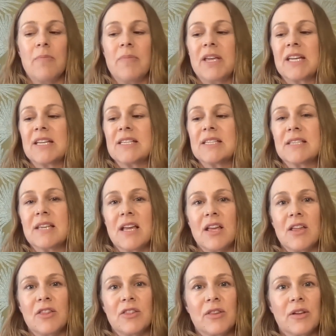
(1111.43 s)
because
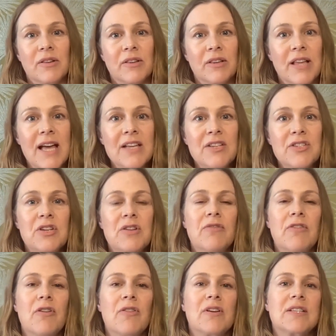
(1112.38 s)
the less
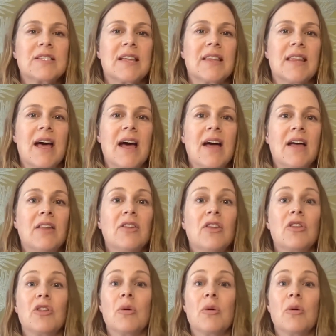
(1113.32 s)
you focus on that,